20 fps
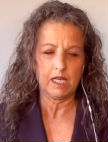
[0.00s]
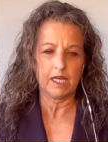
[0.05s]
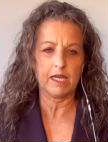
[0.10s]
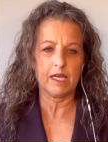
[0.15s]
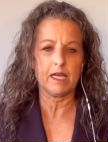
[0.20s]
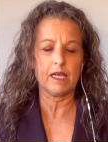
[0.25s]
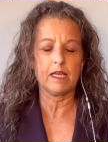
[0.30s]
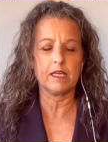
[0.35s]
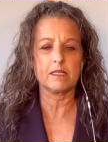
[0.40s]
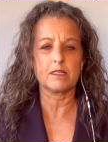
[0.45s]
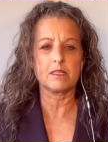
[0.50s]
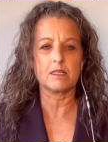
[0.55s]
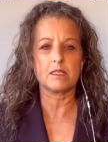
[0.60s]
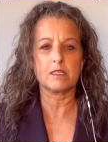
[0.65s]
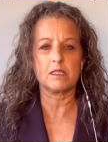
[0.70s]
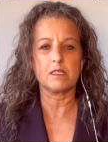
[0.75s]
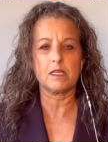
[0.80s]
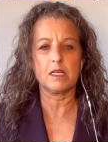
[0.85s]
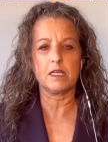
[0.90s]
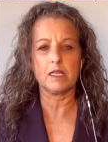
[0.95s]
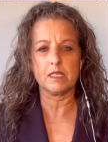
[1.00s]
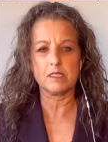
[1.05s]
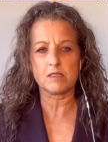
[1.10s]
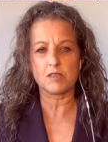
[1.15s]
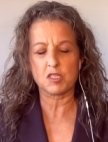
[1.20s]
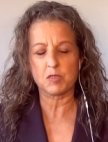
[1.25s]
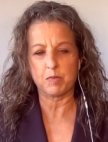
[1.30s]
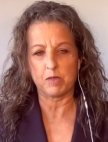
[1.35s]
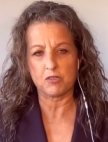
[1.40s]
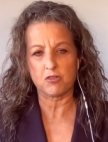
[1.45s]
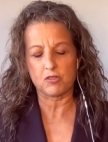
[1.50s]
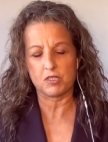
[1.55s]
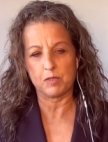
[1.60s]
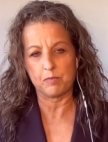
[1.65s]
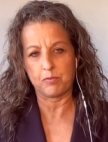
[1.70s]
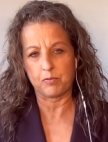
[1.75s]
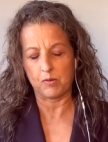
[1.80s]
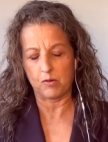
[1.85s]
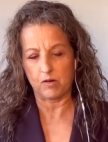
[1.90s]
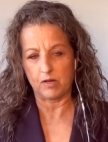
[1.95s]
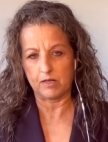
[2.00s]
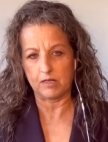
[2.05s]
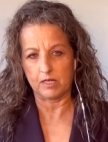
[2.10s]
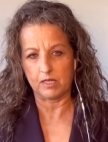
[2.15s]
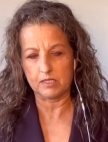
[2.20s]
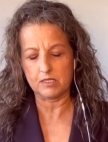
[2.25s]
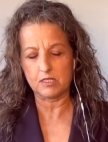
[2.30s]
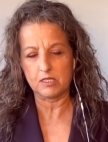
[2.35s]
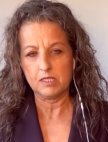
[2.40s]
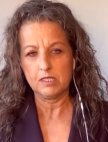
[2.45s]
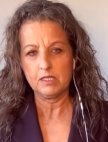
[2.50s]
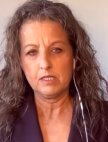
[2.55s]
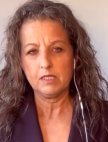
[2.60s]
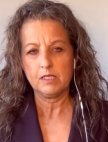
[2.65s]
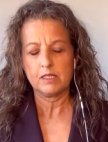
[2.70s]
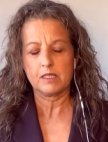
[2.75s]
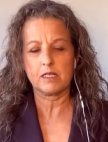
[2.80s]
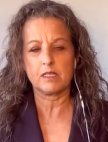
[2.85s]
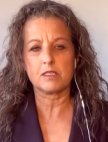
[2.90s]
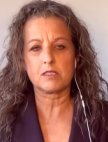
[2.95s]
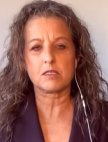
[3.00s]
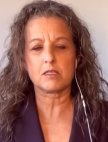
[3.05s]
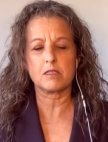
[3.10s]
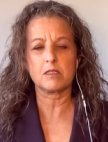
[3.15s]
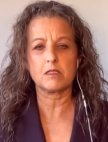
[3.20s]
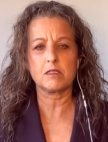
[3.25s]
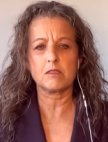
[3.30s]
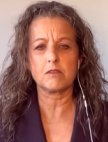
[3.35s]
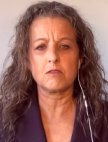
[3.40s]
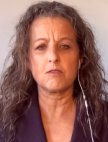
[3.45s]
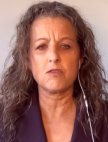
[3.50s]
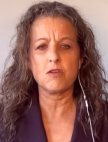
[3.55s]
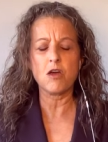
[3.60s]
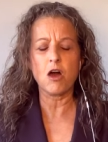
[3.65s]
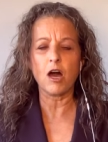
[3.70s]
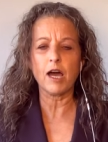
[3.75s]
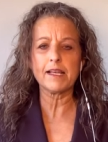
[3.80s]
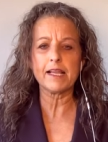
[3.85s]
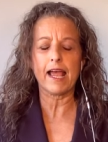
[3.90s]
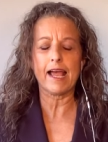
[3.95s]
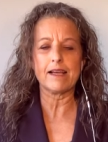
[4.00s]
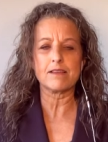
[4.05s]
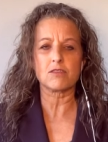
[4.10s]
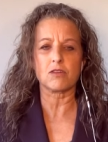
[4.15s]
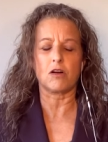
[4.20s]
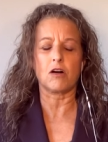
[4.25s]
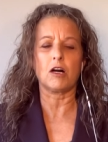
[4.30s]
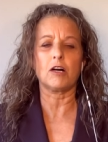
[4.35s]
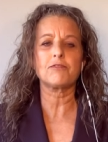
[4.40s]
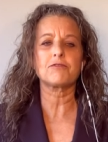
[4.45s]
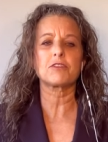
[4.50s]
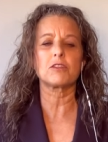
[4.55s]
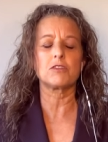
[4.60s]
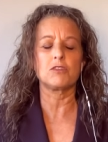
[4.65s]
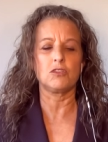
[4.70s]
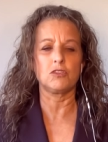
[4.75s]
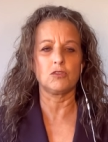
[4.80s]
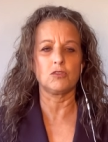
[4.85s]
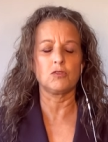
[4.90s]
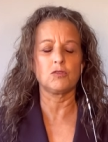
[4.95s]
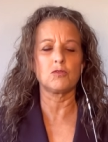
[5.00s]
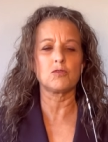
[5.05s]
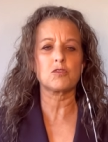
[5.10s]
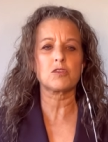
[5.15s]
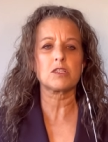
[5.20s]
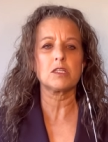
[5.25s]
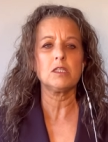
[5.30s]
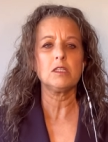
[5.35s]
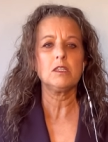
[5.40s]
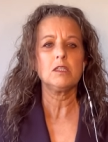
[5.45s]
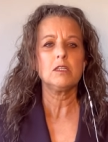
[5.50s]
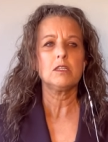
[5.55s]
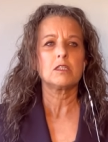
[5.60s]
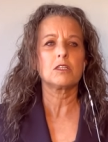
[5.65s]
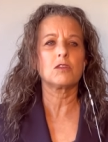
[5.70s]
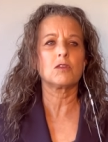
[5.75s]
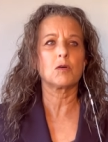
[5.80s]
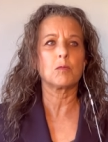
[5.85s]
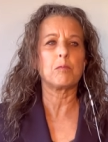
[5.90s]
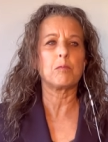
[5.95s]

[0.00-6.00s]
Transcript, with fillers: and it is a specialty product that it's not as often used, you know,